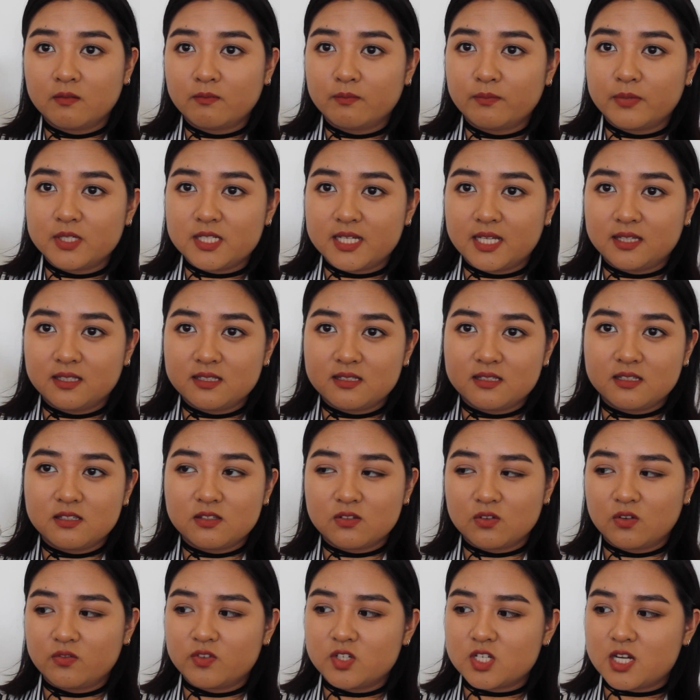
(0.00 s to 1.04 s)
Pretend this
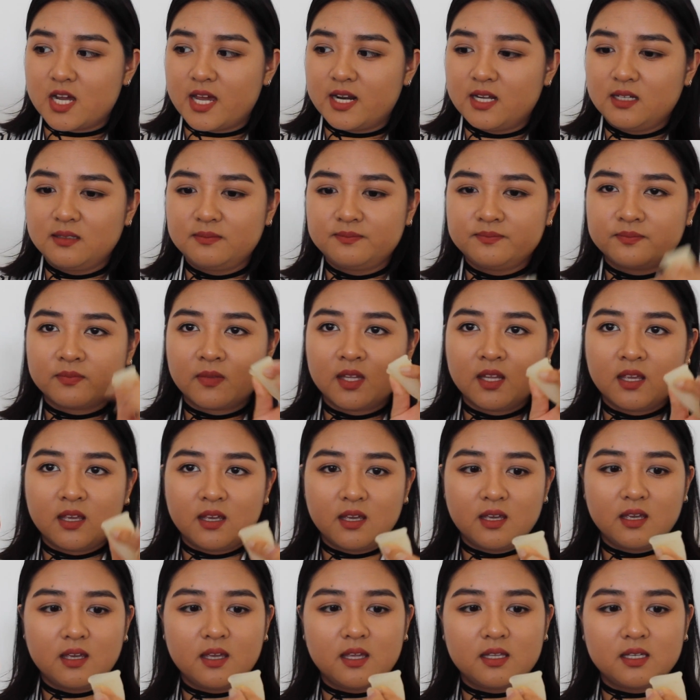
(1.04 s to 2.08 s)
is your vagina.
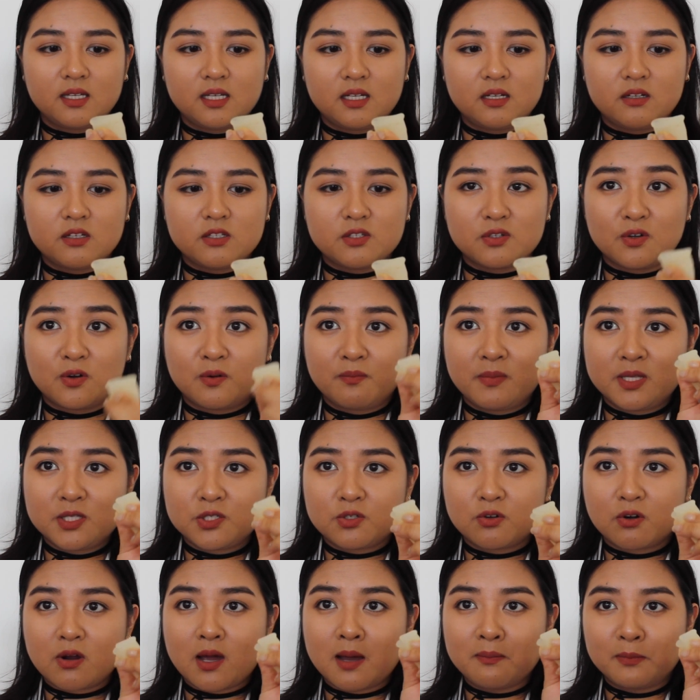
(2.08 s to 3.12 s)
And here is your
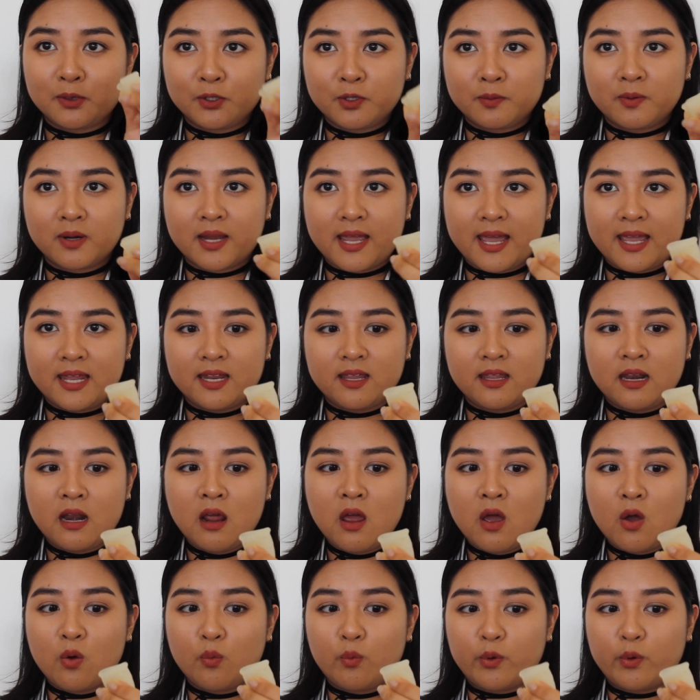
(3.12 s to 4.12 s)
menstrual cup lubricated